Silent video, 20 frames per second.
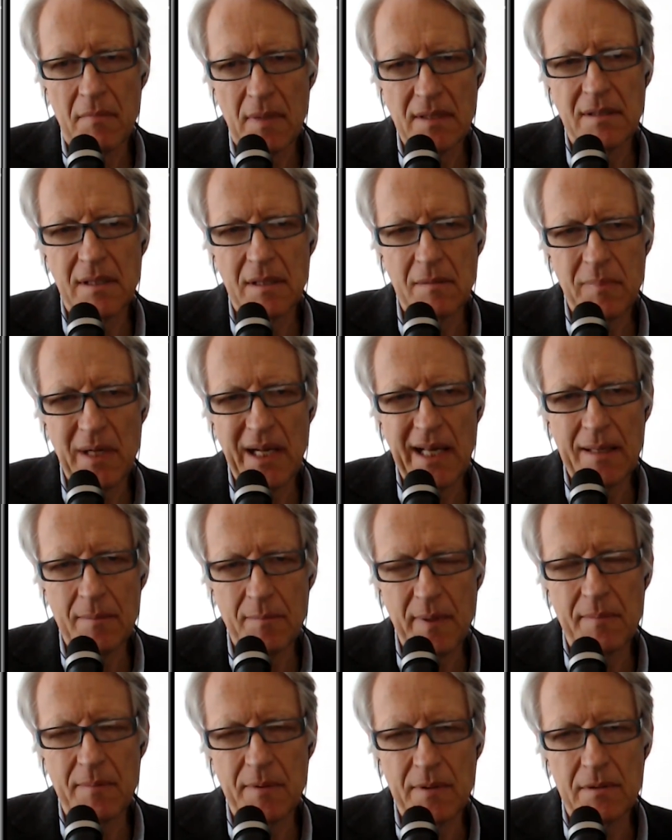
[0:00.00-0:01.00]
mostly
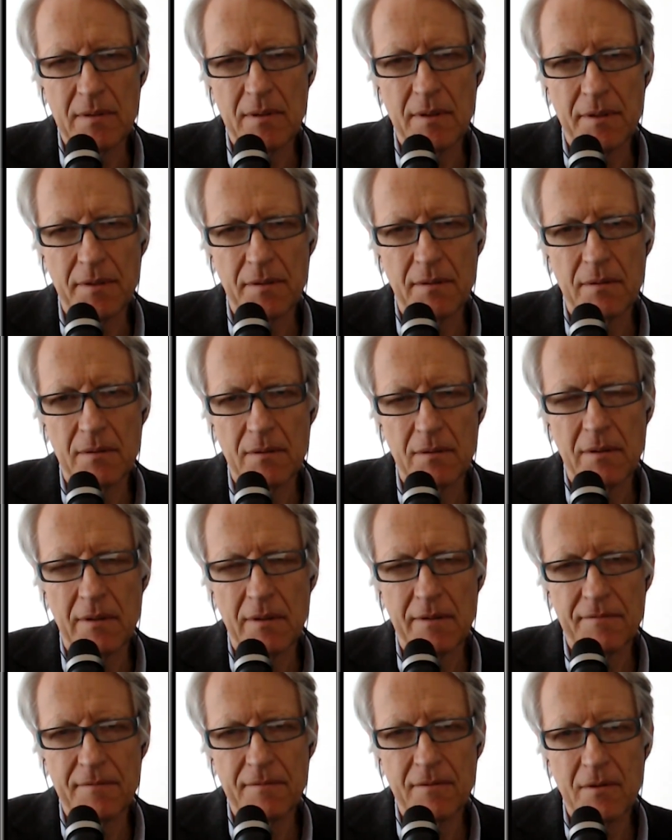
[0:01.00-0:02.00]
black people who
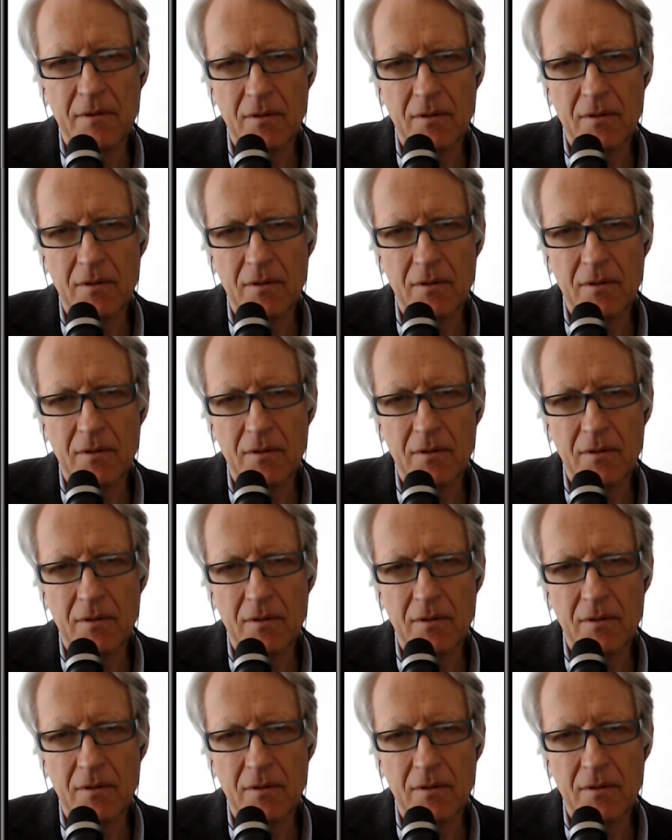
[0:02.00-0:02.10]
have